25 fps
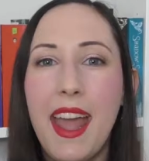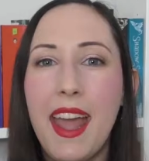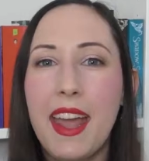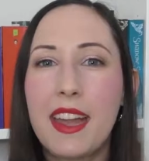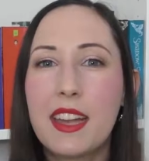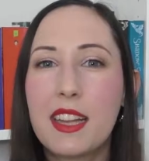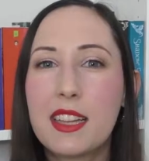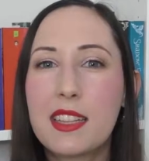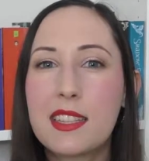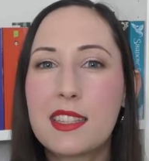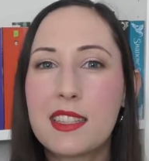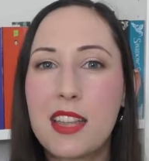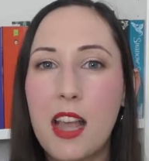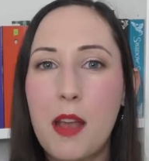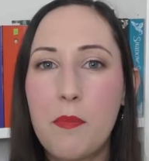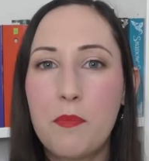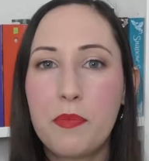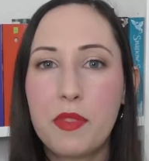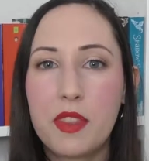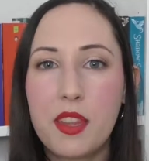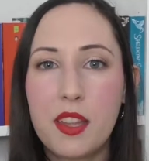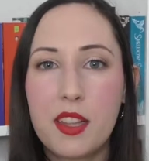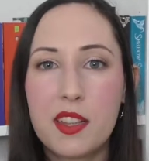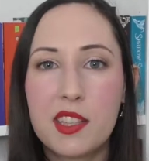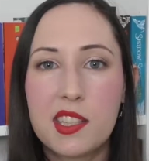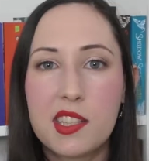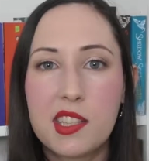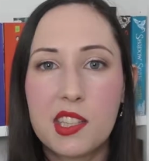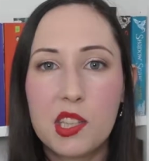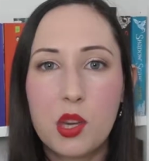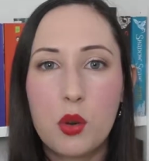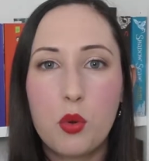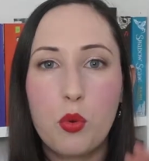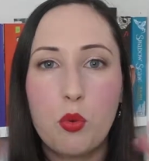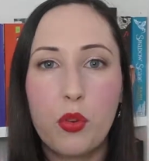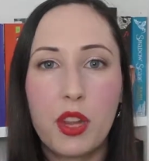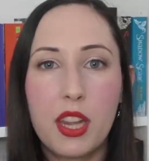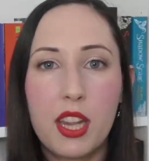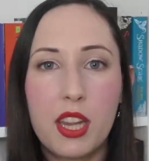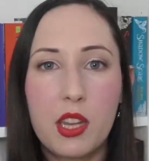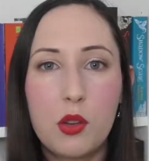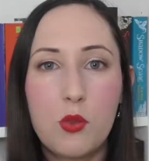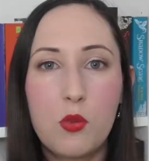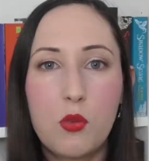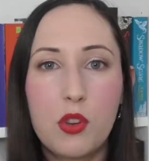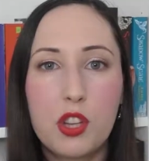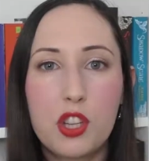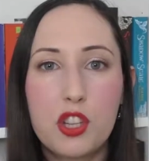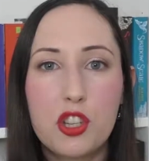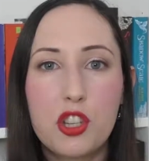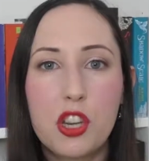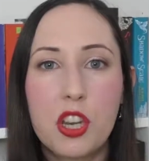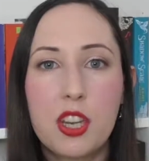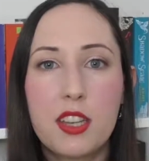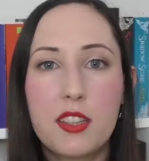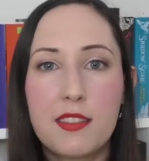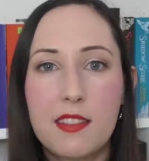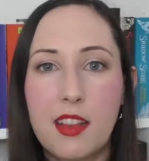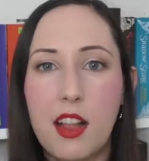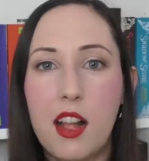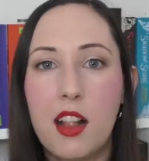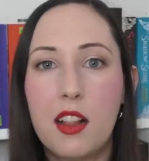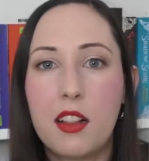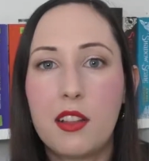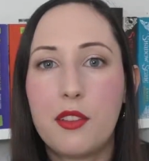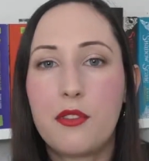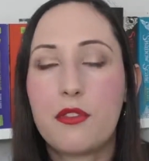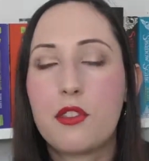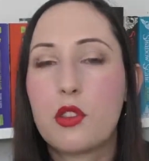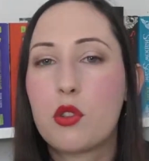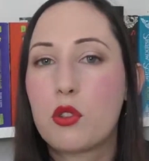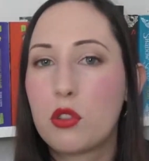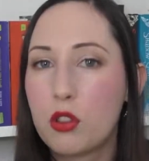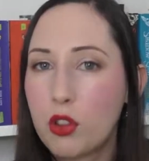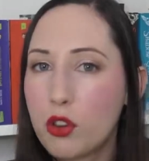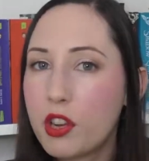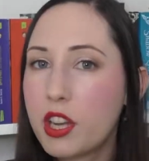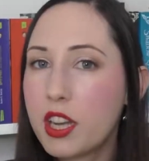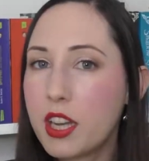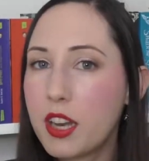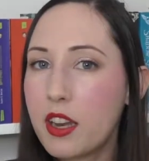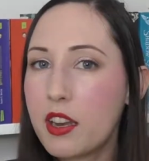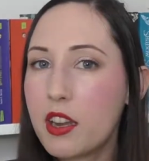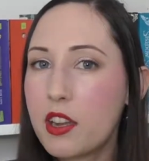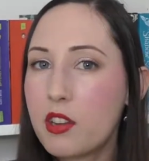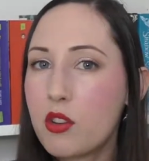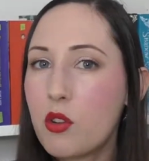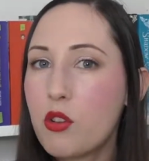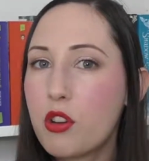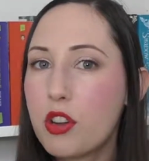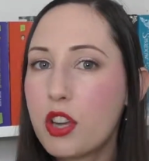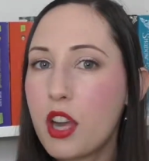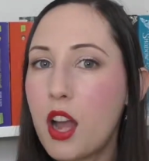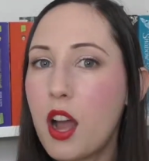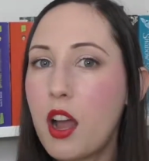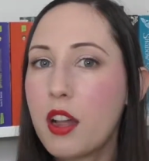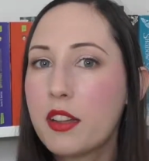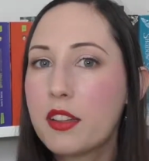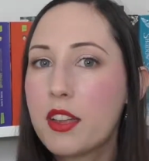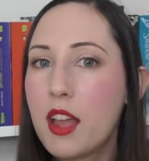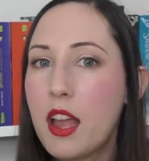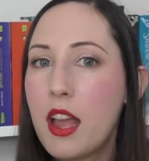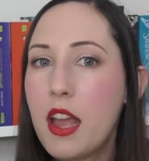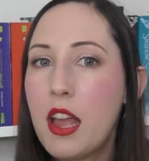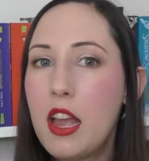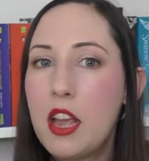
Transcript: And except a screen which can tell if you're looking at it or not,